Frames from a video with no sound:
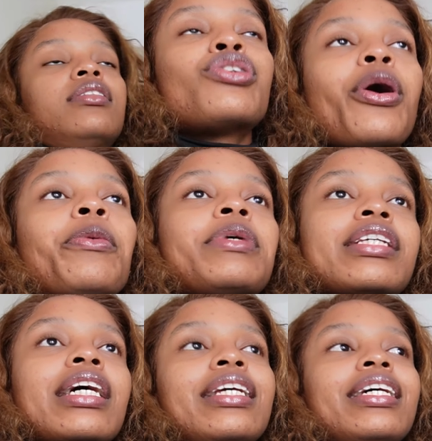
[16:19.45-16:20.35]
So
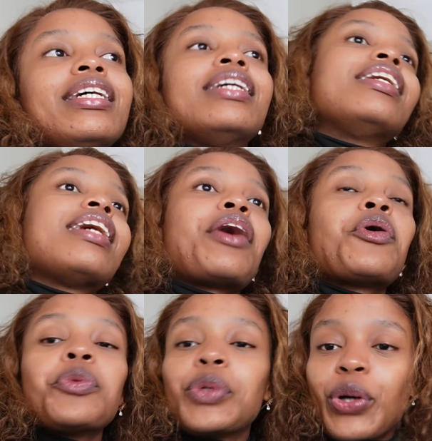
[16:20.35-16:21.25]
basically
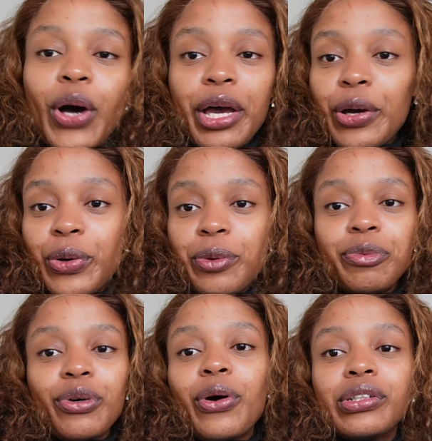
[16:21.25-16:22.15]
I
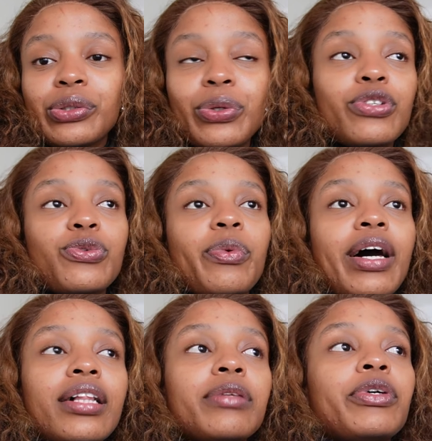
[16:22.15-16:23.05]
hope all goes well,